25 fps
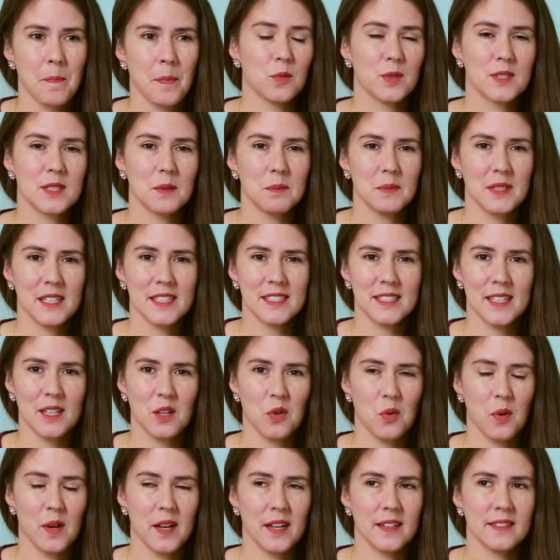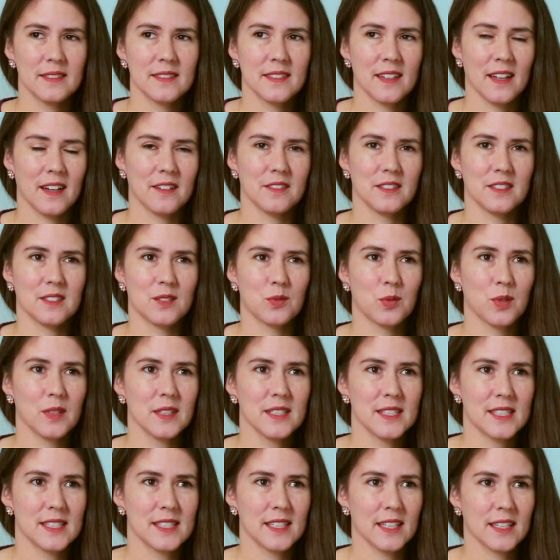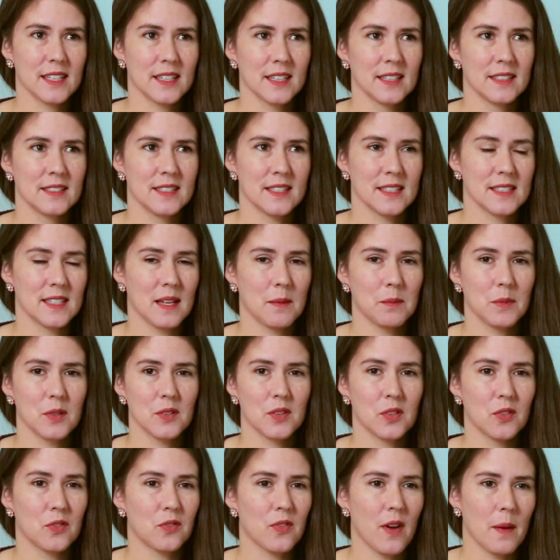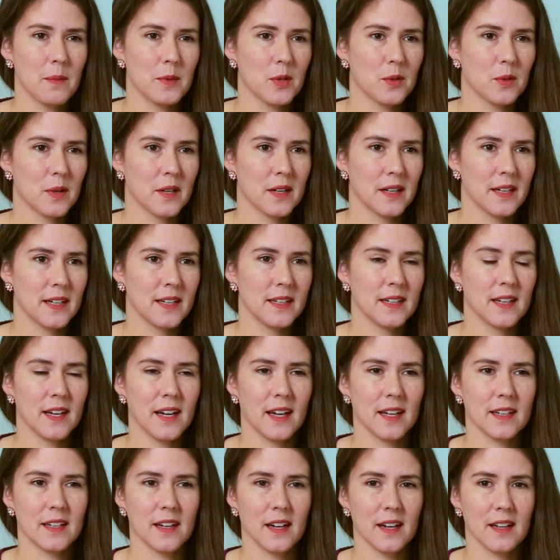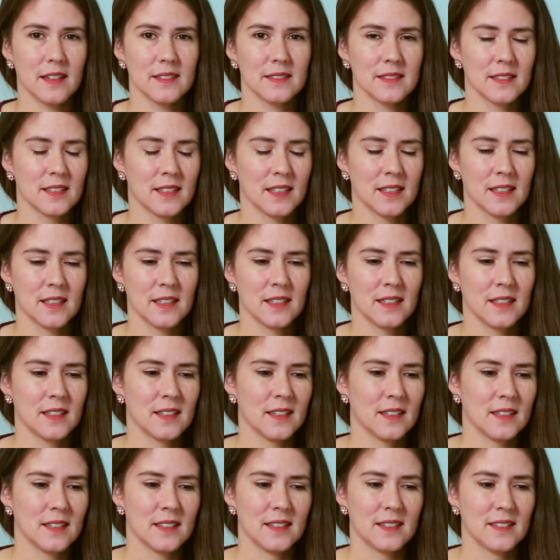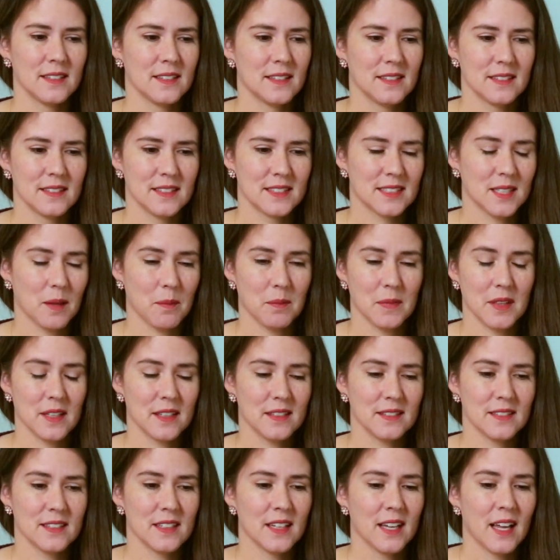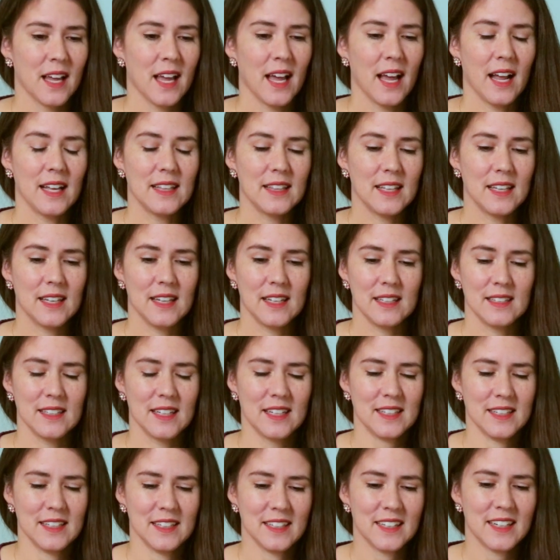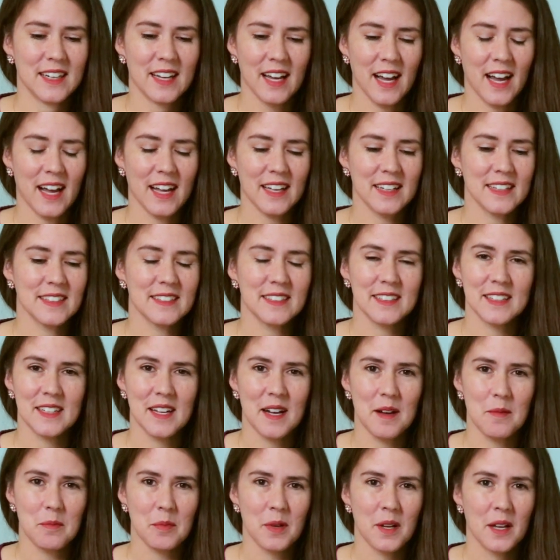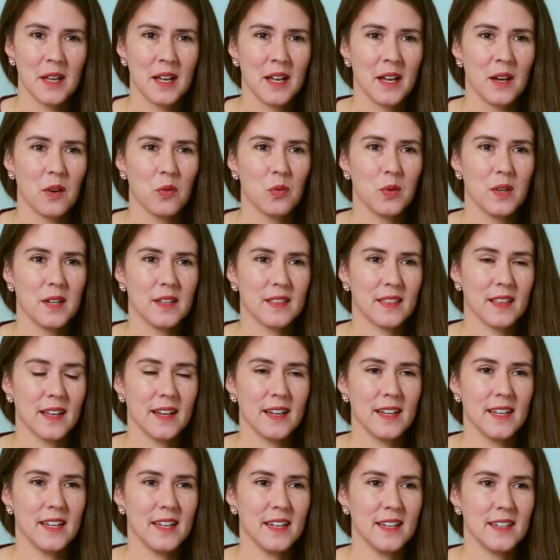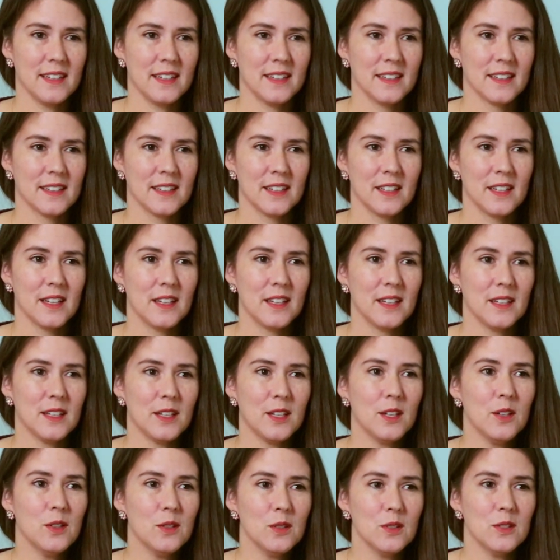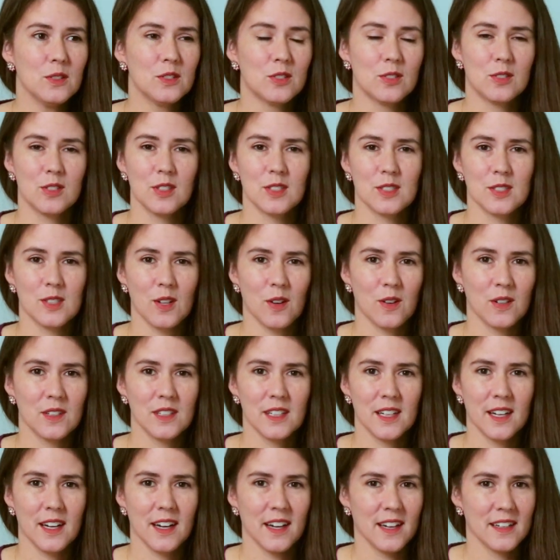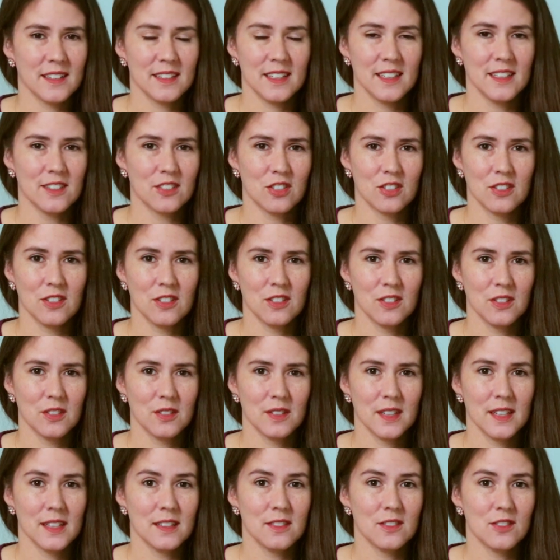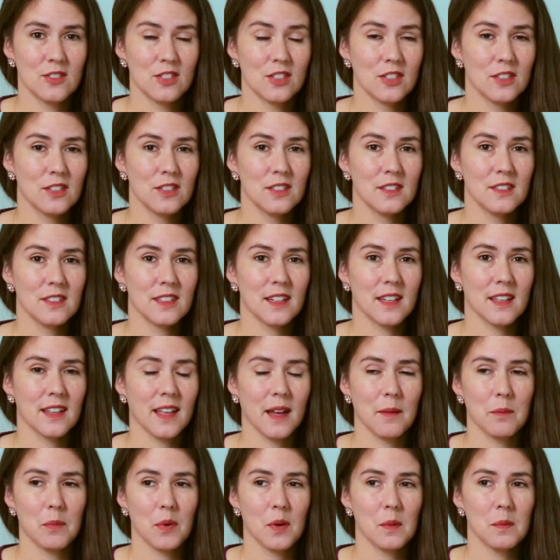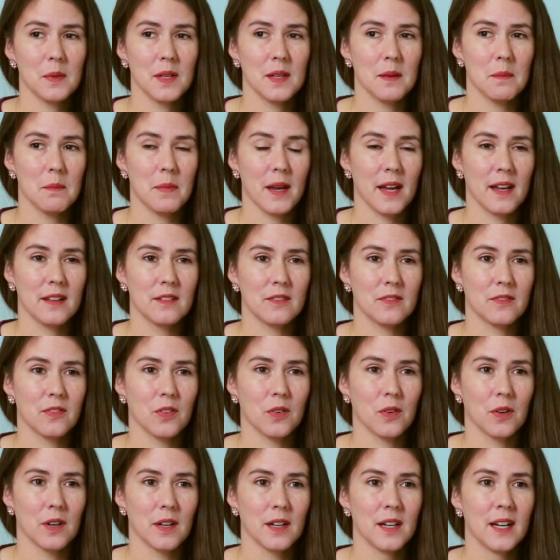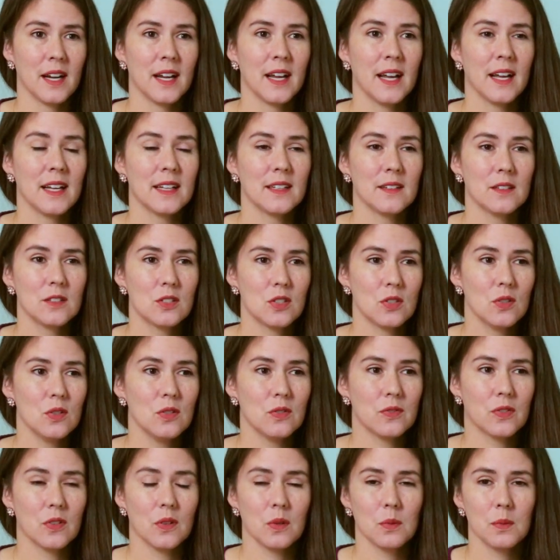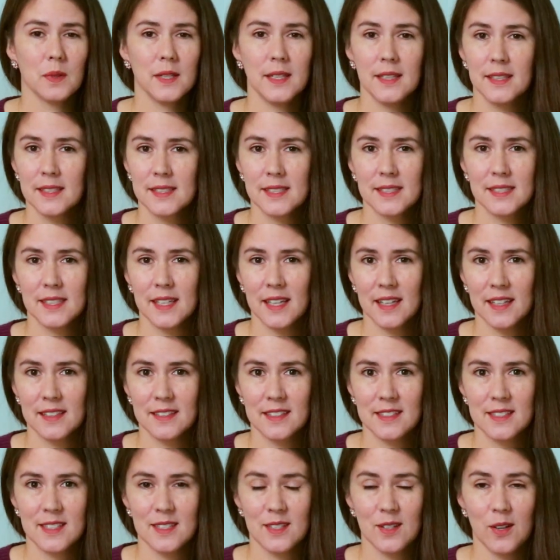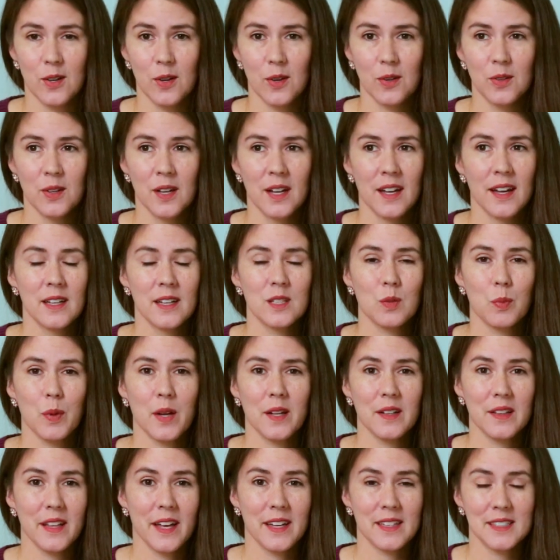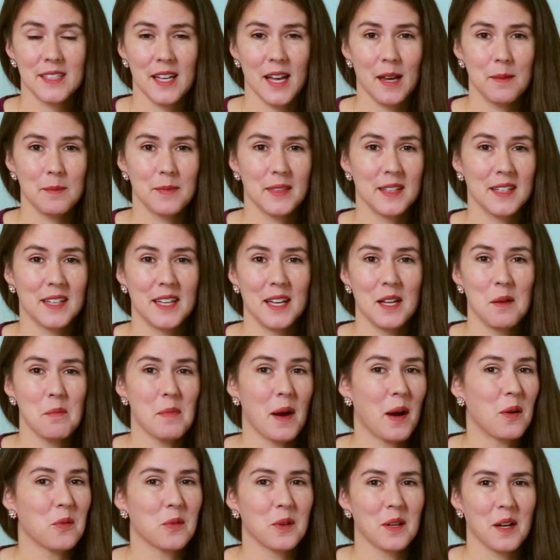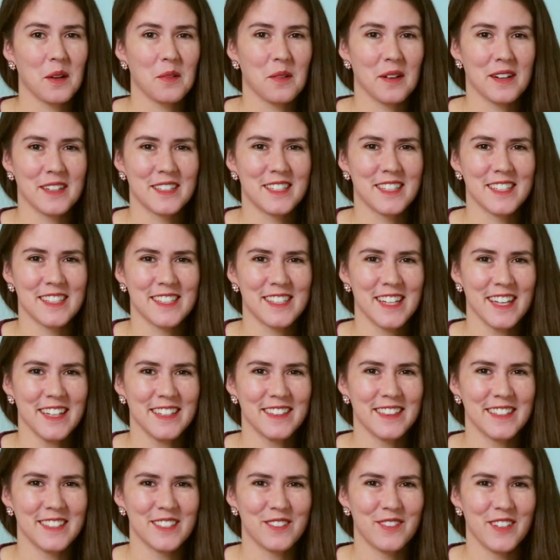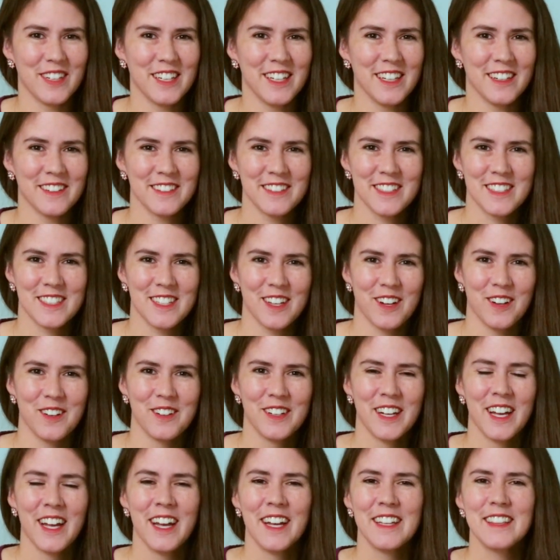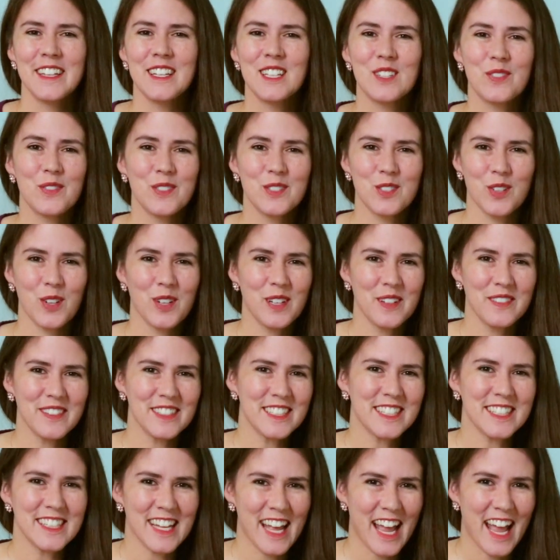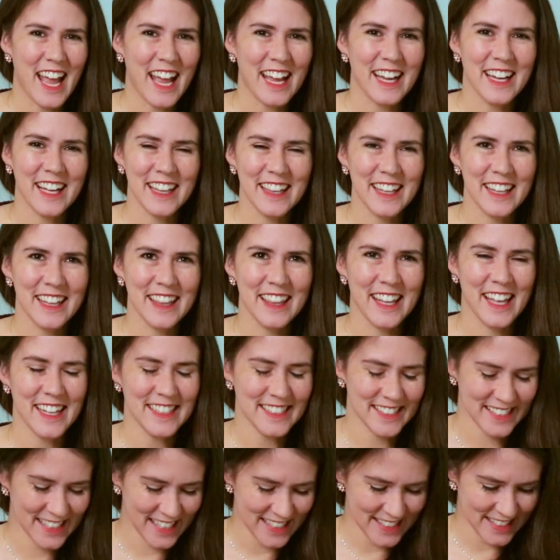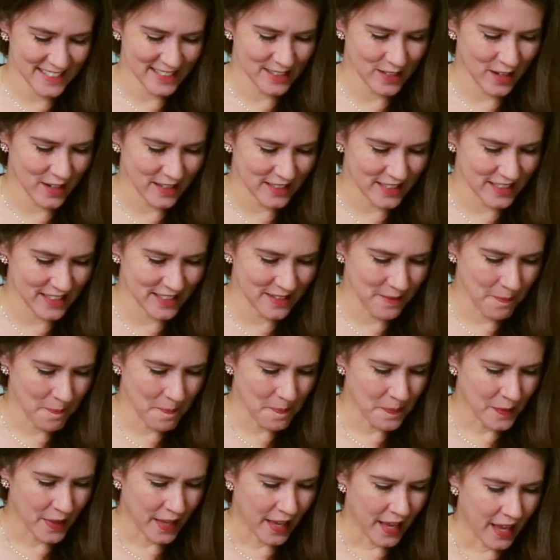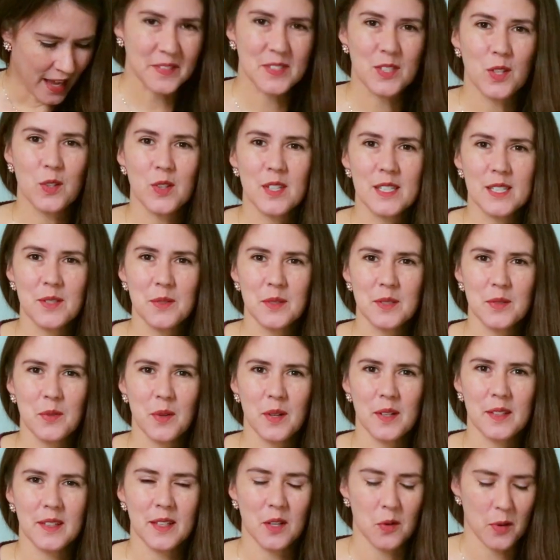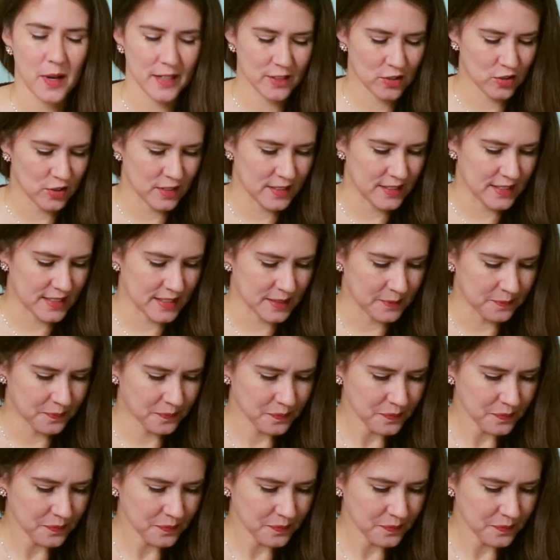It wasn't because I quit. I was really sick December through February. I got something, and then I ended up with a huge dystonia issue in June that put me in bed for 2 full weeks, and so I spent a lot of time thinking about what I wanted to say in this video. So thanks for joining me today. Let's get started. So this was one of the questions.